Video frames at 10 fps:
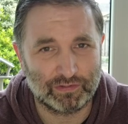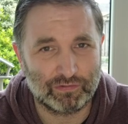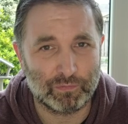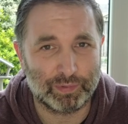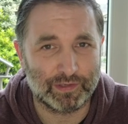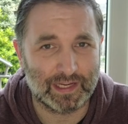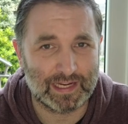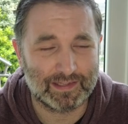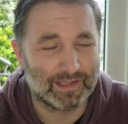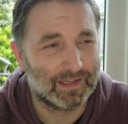a
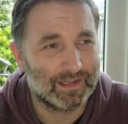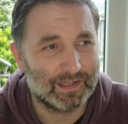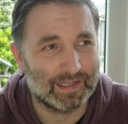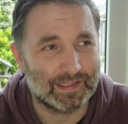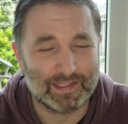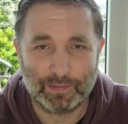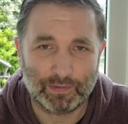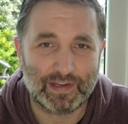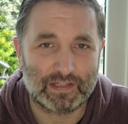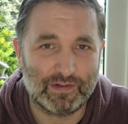2.8, and it
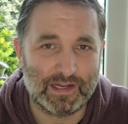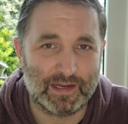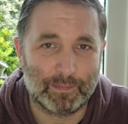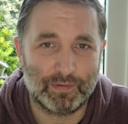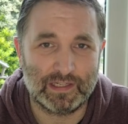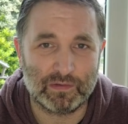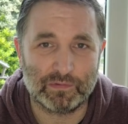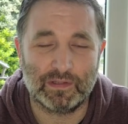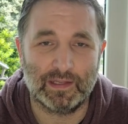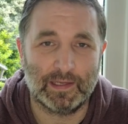was actually a pretty
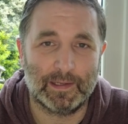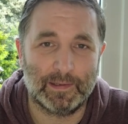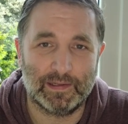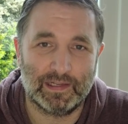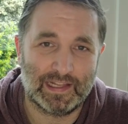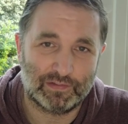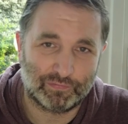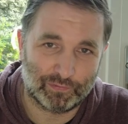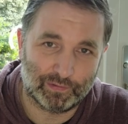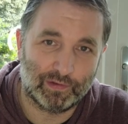good lens
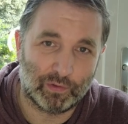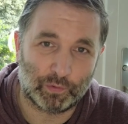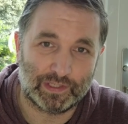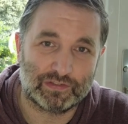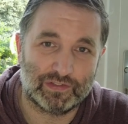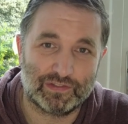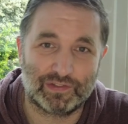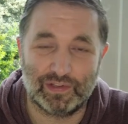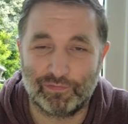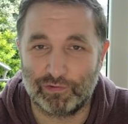for long
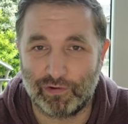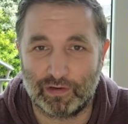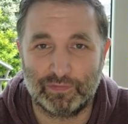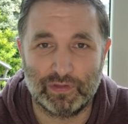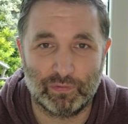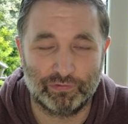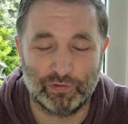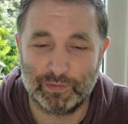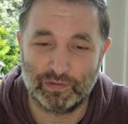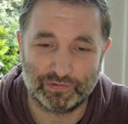distance photography
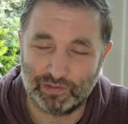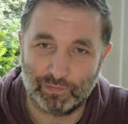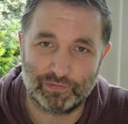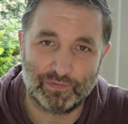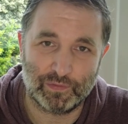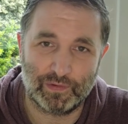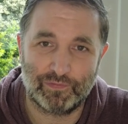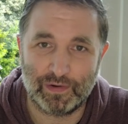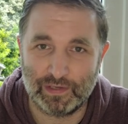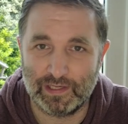also, because it was
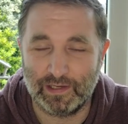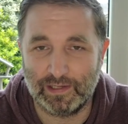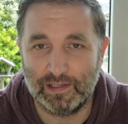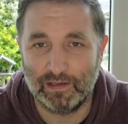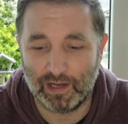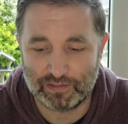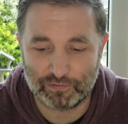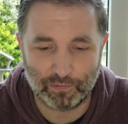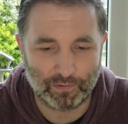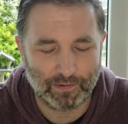very light
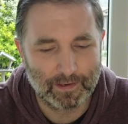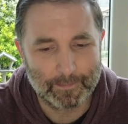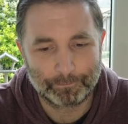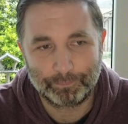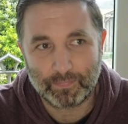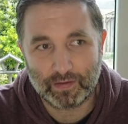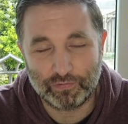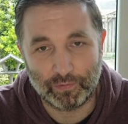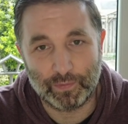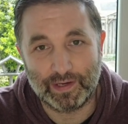strong.
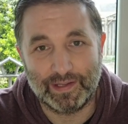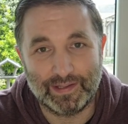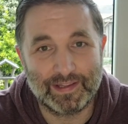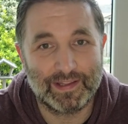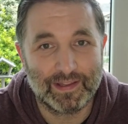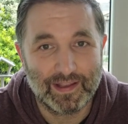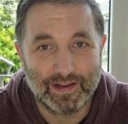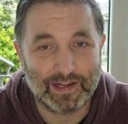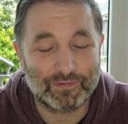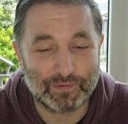So
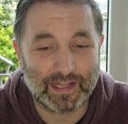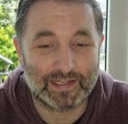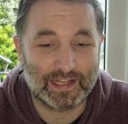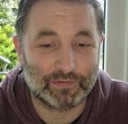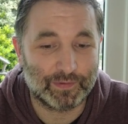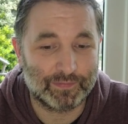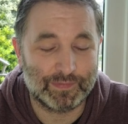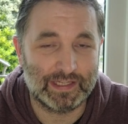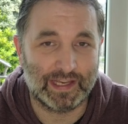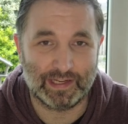I took that lens with
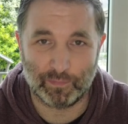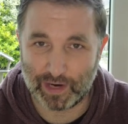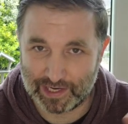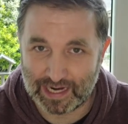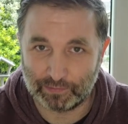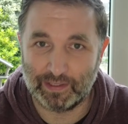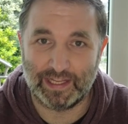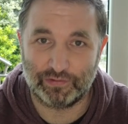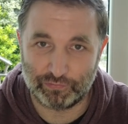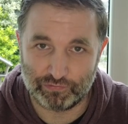me and a wide angle
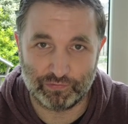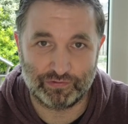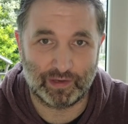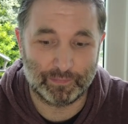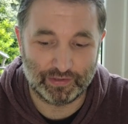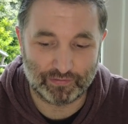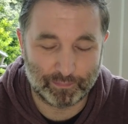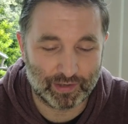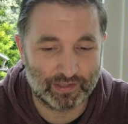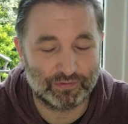lens to shoot some
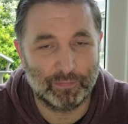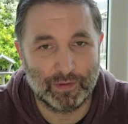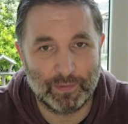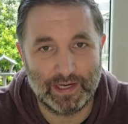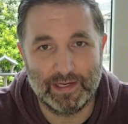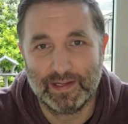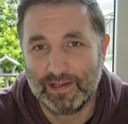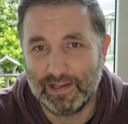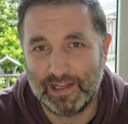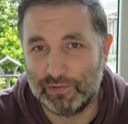paths on my way.
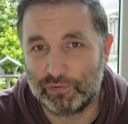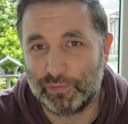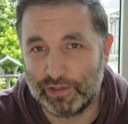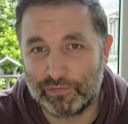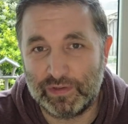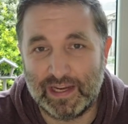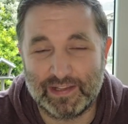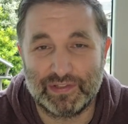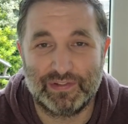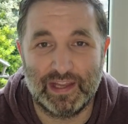And those were the three
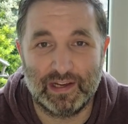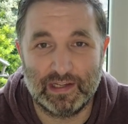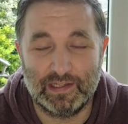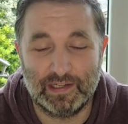lenses that I